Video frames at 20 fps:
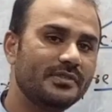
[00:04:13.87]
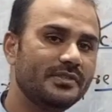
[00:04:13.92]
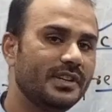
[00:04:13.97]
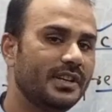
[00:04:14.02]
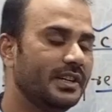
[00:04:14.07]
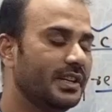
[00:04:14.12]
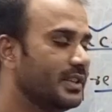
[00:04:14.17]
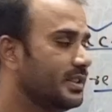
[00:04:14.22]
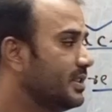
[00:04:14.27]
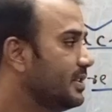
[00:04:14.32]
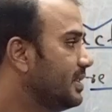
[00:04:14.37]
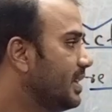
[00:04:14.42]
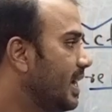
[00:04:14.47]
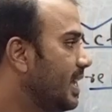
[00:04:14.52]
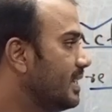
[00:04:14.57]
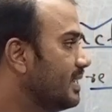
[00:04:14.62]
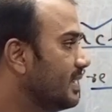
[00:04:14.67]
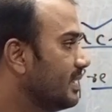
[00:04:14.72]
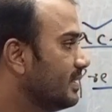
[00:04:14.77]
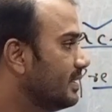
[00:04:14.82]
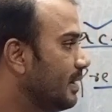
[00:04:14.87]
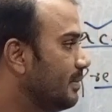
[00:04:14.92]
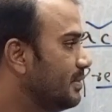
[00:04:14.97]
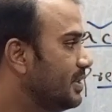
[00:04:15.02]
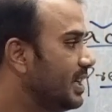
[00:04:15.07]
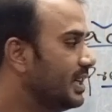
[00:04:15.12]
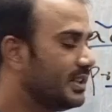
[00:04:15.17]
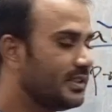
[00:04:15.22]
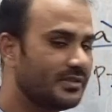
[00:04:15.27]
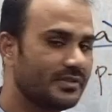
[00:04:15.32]
helping verb not
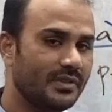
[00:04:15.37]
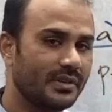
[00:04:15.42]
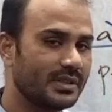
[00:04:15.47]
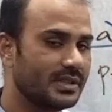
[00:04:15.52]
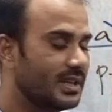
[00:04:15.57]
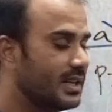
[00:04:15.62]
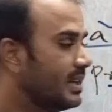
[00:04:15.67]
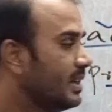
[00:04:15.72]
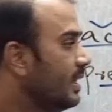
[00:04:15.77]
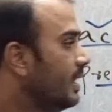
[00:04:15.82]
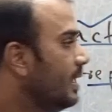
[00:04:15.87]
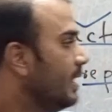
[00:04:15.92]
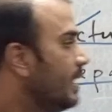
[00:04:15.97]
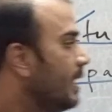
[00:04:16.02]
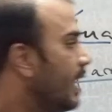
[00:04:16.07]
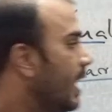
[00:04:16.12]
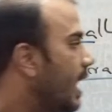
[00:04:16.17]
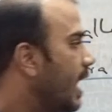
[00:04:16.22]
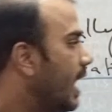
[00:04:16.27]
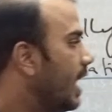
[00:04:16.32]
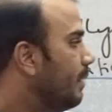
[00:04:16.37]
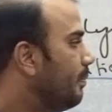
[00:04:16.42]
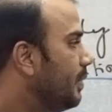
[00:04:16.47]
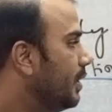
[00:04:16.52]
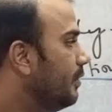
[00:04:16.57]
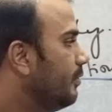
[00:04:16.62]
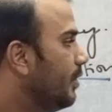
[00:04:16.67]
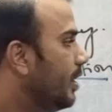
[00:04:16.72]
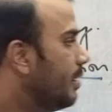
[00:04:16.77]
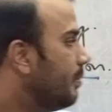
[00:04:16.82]
is present, then we have a main
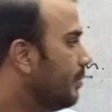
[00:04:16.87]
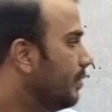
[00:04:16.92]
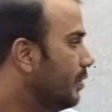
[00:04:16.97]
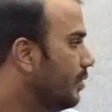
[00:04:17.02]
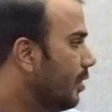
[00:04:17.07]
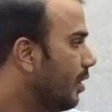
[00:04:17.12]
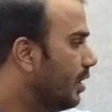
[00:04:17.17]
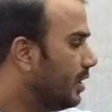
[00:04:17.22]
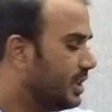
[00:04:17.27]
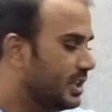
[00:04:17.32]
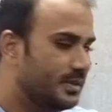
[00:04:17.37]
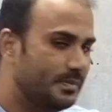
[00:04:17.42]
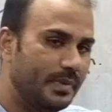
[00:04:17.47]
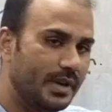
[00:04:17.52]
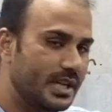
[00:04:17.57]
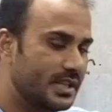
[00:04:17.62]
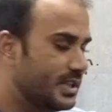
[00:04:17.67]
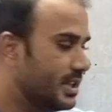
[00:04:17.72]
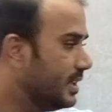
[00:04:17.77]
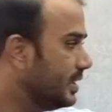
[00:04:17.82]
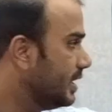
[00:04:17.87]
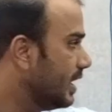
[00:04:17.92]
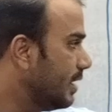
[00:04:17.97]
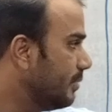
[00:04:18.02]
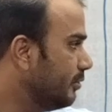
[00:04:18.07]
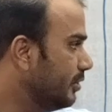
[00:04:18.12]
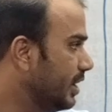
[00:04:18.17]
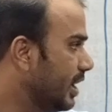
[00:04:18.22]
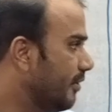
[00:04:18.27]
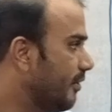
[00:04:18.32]
verb, and after
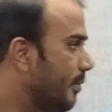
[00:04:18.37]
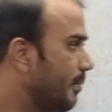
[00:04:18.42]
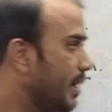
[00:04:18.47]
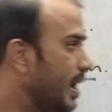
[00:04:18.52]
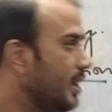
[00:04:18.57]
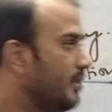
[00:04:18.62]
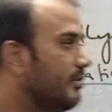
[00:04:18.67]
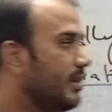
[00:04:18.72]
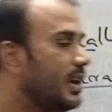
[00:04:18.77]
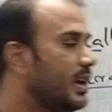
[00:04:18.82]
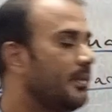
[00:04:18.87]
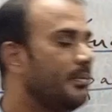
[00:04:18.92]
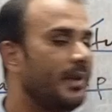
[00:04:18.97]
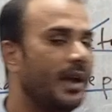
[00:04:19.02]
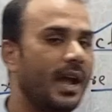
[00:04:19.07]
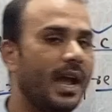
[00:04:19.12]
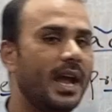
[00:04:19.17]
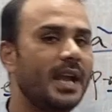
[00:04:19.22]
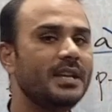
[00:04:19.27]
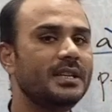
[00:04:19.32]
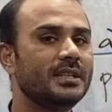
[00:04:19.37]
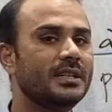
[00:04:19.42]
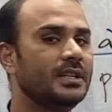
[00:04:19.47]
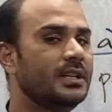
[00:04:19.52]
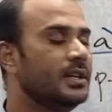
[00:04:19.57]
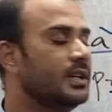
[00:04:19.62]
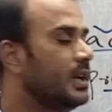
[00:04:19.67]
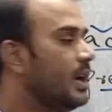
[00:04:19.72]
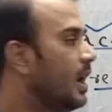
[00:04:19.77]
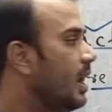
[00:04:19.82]
that we have an object.
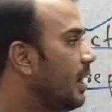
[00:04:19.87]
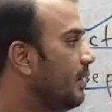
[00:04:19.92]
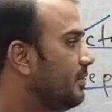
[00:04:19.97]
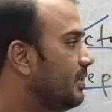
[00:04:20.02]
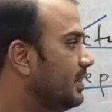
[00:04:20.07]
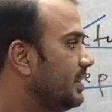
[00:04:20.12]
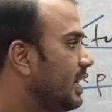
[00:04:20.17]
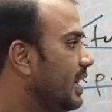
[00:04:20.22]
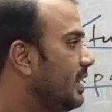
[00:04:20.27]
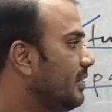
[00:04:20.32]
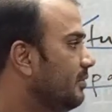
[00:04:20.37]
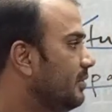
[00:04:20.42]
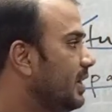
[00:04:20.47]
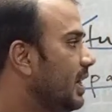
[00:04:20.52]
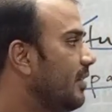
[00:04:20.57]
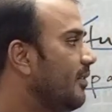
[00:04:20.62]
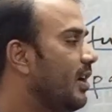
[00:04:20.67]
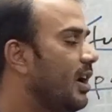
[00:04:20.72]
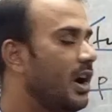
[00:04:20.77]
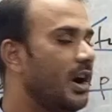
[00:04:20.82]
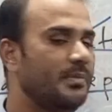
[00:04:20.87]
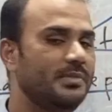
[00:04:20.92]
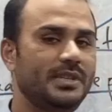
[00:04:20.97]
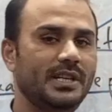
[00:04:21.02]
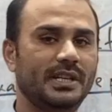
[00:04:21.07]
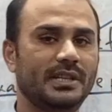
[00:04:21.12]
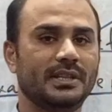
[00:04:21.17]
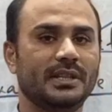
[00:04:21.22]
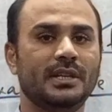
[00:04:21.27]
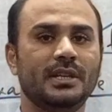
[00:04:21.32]
And second, what?
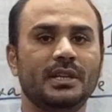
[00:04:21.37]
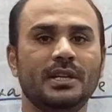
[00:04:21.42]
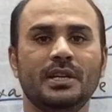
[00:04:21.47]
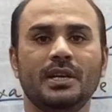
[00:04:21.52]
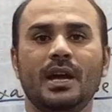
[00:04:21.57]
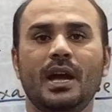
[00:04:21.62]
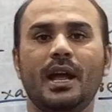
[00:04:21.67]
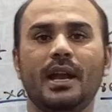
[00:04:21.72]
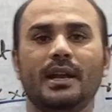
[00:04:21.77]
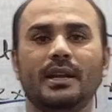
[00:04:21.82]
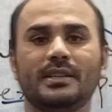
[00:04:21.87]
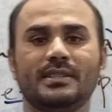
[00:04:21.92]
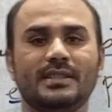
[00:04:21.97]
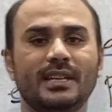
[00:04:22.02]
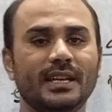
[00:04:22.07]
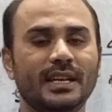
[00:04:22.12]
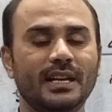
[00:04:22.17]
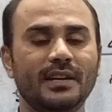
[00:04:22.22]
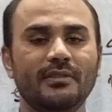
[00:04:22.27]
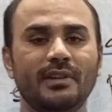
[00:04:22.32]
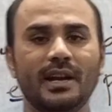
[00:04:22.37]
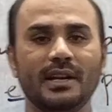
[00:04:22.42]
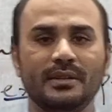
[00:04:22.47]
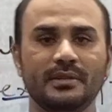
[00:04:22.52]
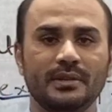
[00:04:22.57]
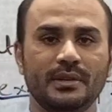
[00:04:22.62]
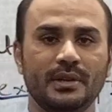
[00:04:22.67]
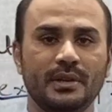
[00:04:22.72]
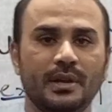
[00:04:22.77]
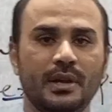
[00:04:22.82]
He is not playing
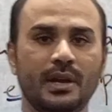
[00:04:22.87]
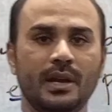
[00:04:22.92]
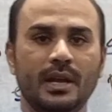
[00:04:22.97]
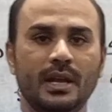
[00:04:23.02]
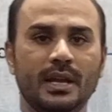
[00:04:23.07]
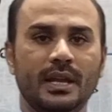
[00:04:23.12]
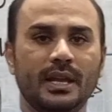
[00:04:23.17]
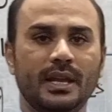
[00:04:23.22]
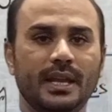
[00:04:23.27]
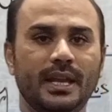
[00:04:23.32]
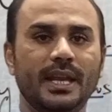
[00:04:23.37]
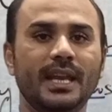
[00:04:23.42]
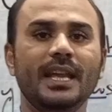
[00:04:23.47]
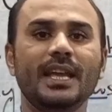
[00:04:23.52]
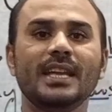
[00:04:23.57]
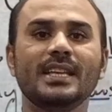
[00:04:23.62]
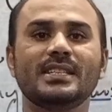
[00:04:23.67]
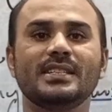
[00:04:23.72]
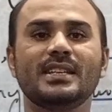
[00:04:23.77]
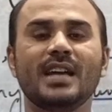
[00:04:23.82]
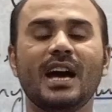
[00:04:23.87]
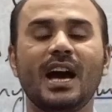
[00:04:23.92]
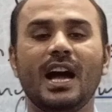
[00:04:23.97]
cricket right now.